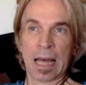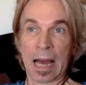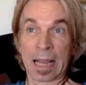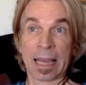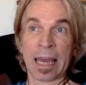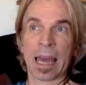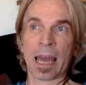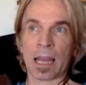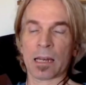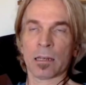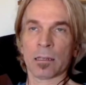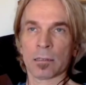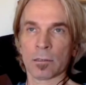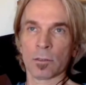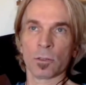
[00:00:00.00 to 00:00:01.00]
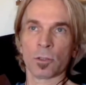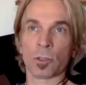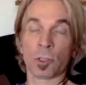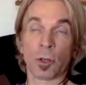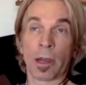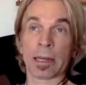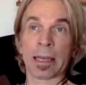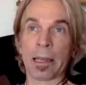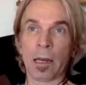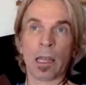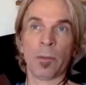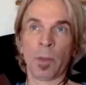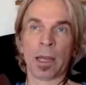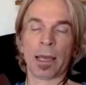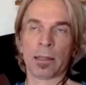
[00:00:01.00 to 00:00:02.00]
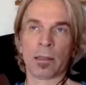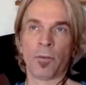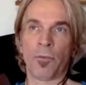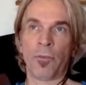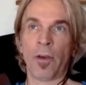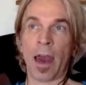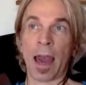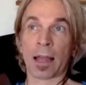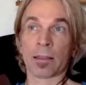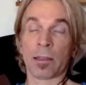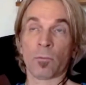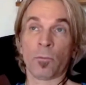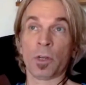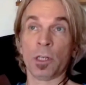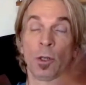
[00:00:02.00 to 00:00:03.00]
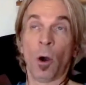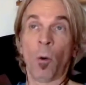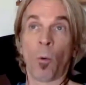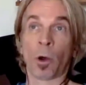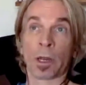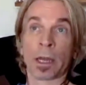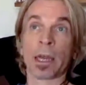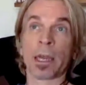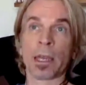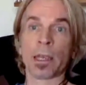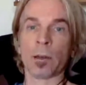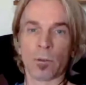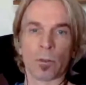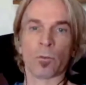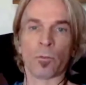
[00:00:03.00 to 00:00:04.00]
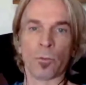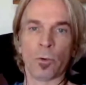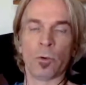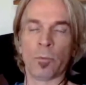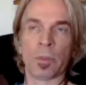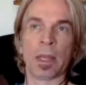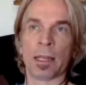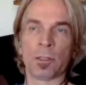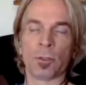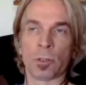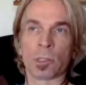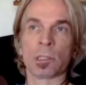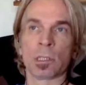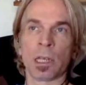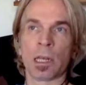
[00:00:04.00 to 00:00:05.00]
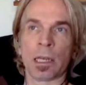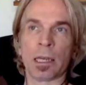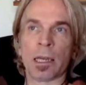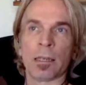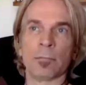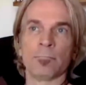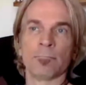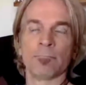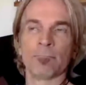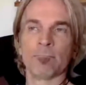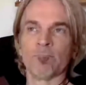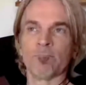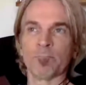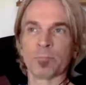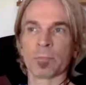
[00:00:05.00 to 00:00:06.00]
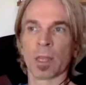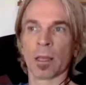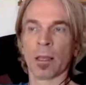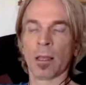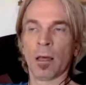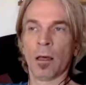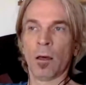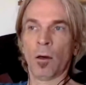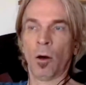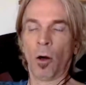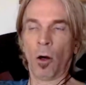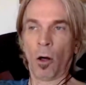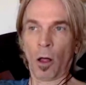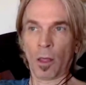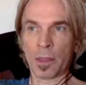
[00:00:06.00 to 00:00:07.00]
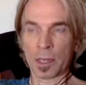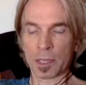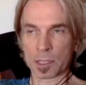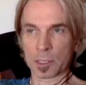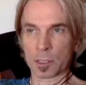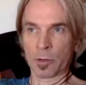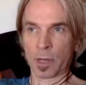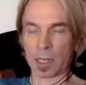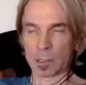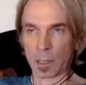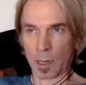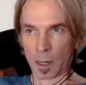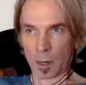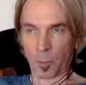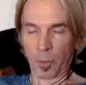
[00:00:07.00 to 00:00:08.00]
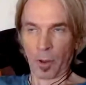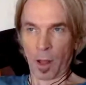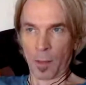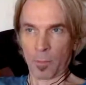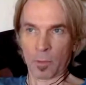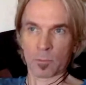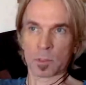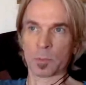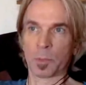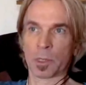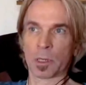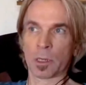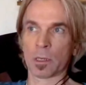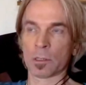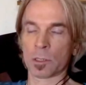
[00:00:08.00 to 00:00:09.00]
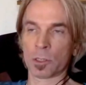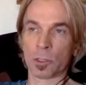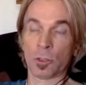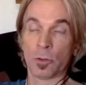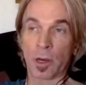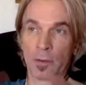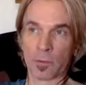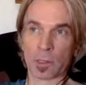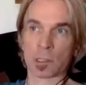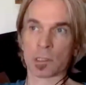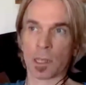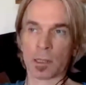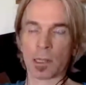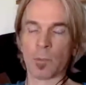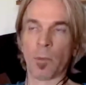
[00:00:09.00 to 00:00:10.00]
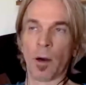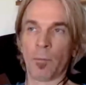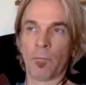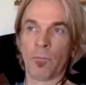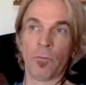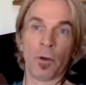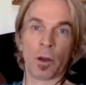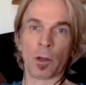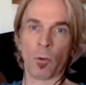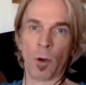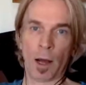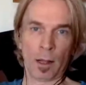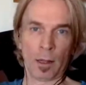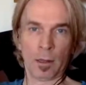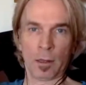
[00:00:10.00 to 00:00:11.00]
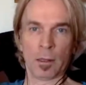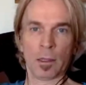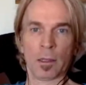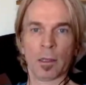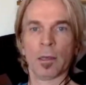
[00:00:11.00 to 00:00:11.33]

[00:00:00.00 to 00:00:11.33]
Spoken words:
Again, to try to eliminate the fact that we don't want to hear the room that you're sitting in. All this creates a lot of problems because you have to set them up very well.